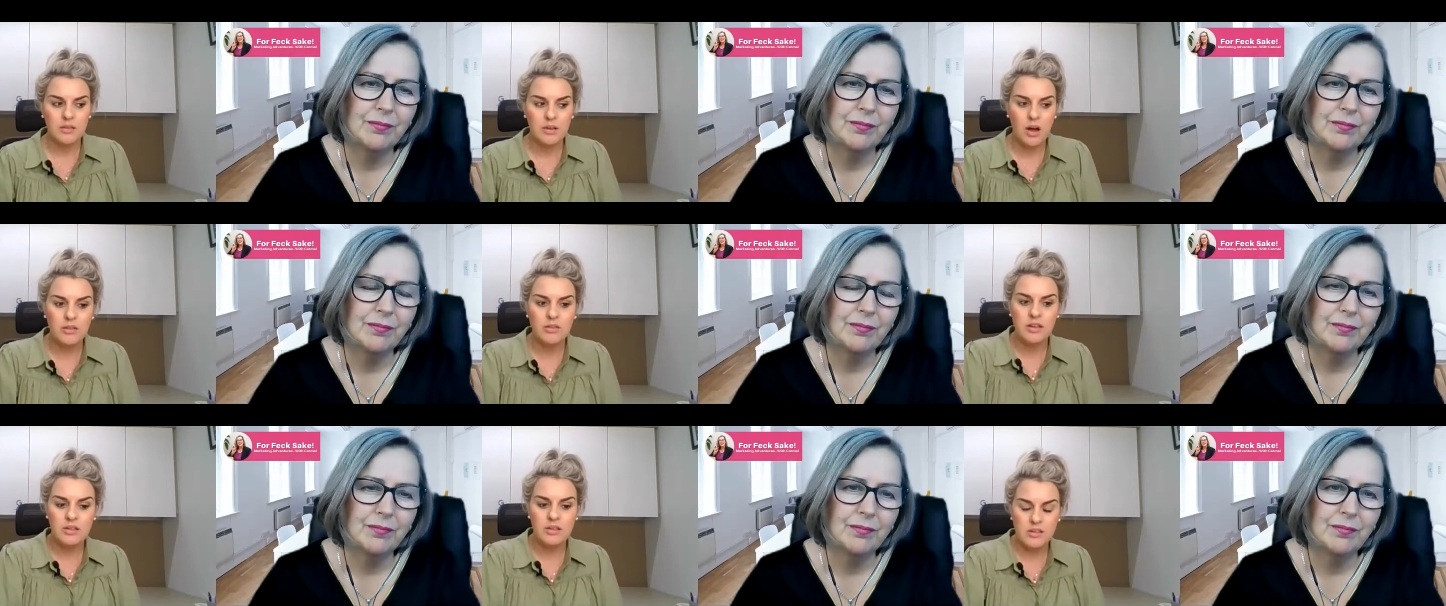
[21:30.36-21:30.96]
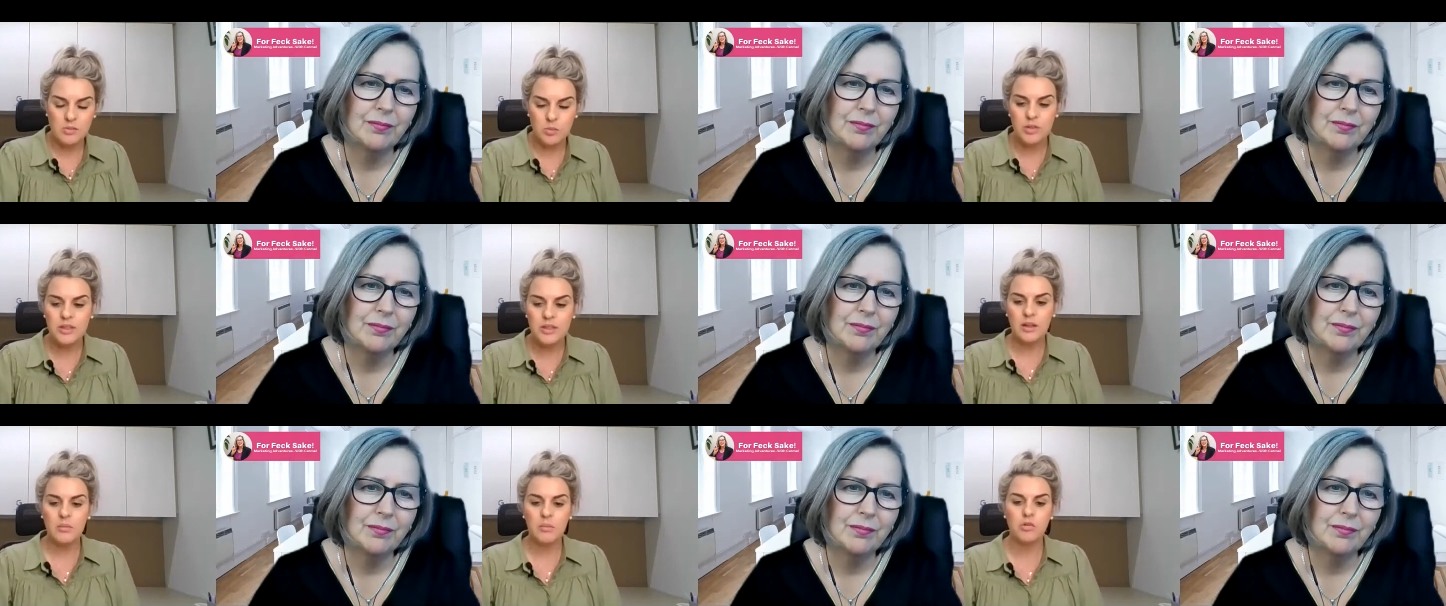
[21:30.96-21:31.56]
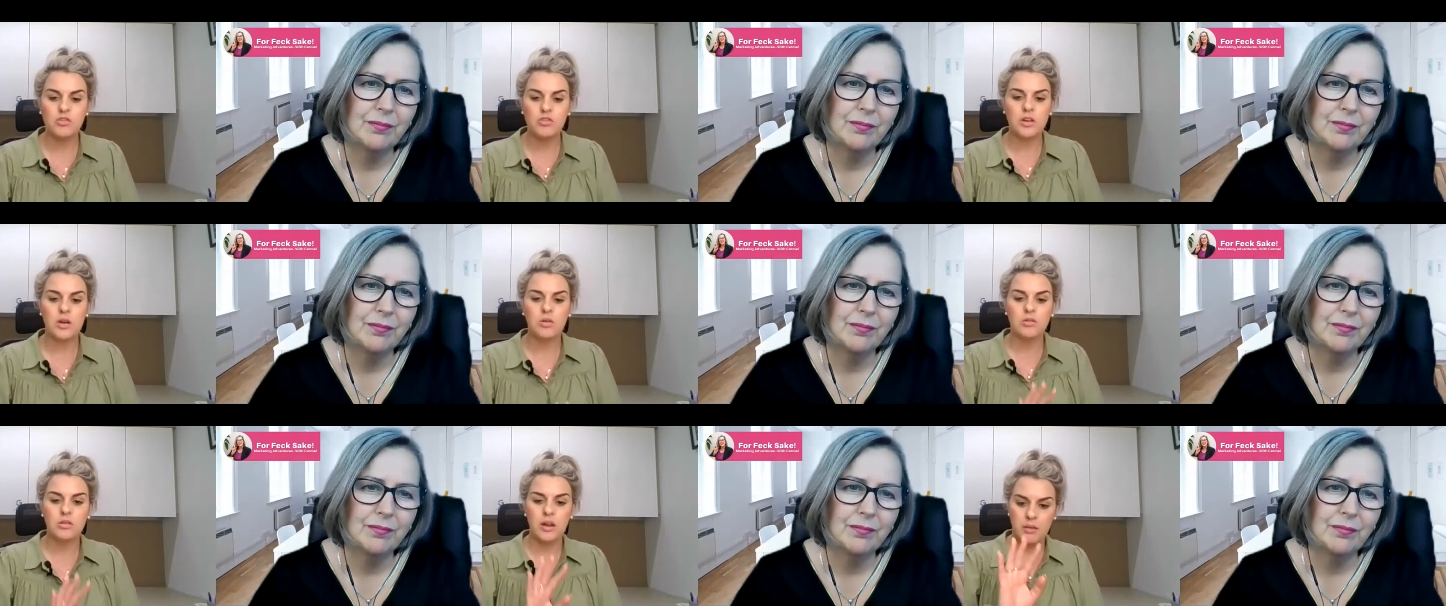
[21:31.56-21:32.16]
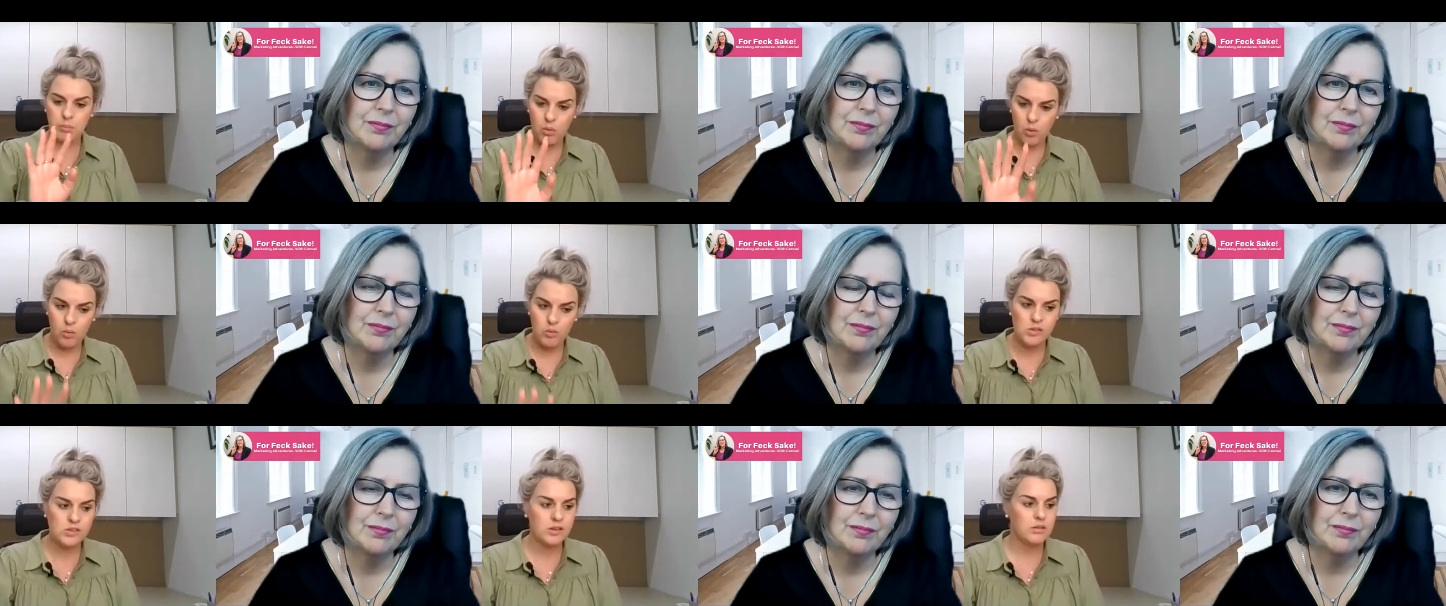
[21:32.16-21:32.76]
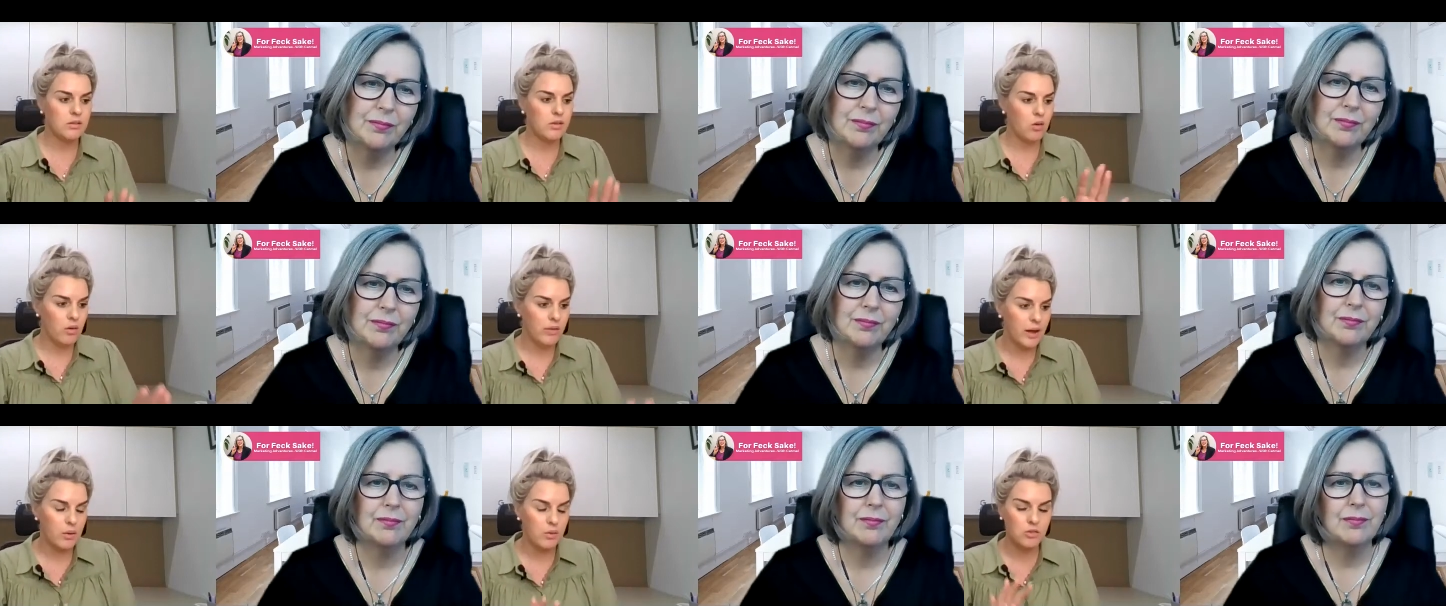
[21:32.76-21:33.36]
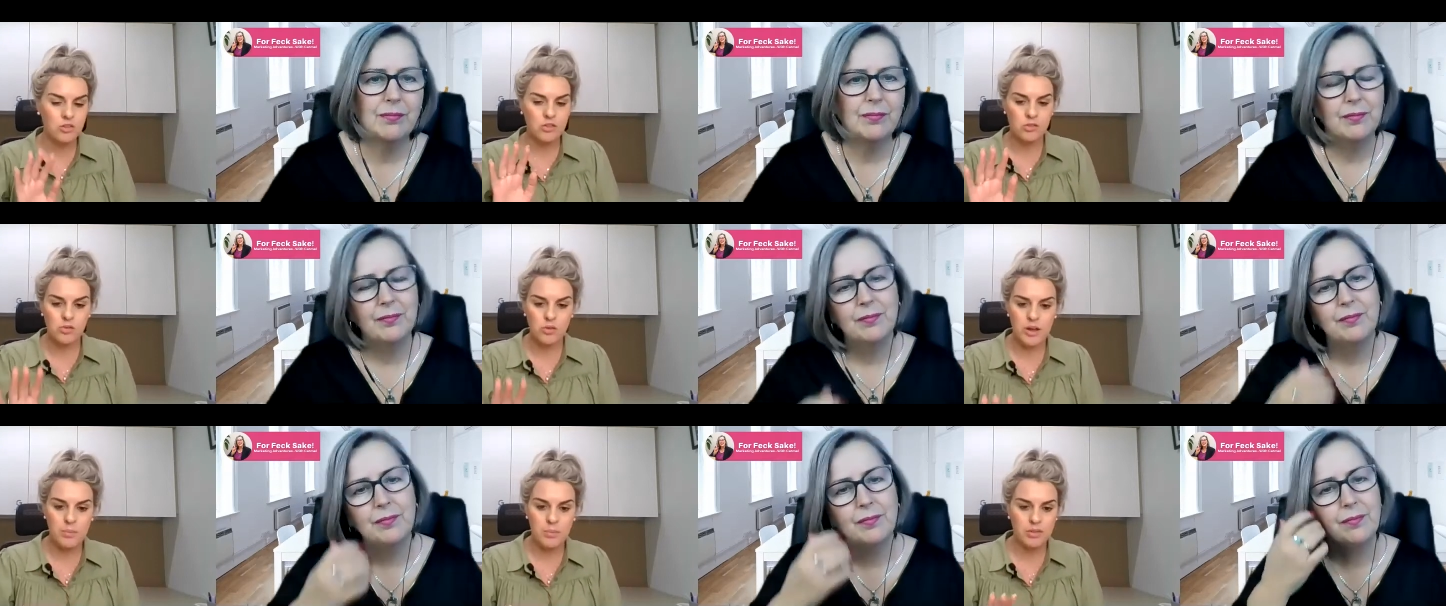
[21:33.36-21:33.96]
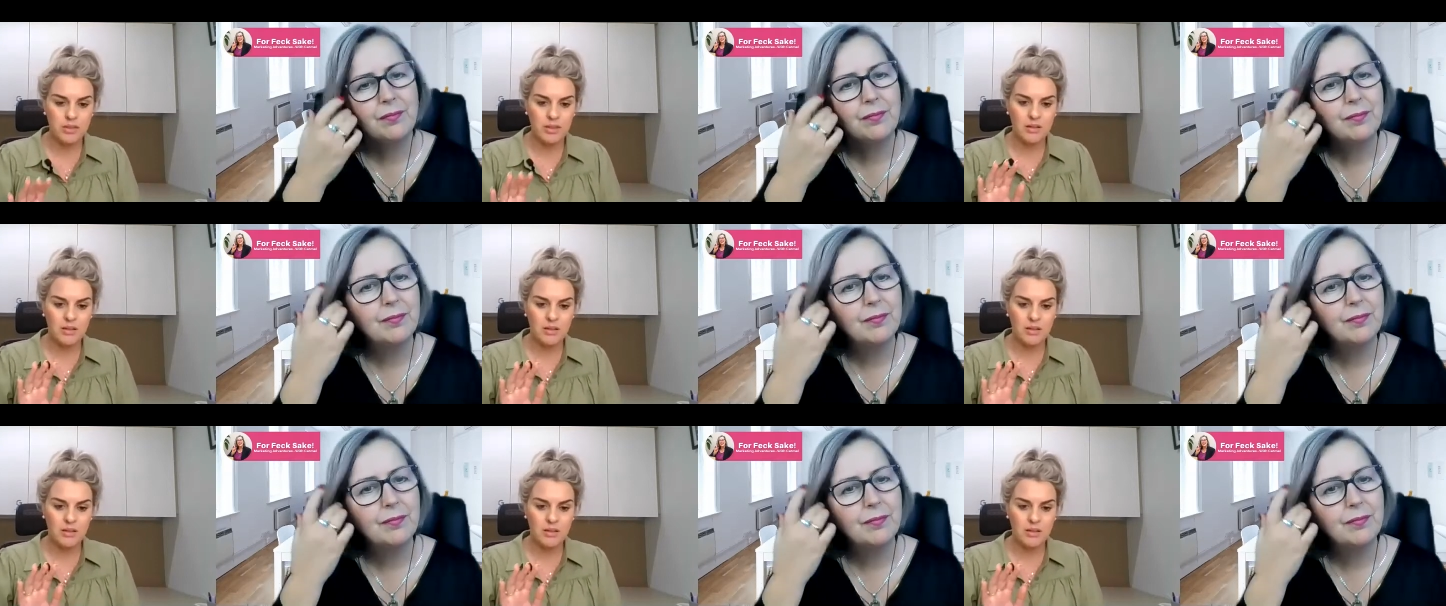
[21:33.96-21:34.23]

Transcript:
Speaker 1: content is one thing and pushing out like posts and all that which is great but the,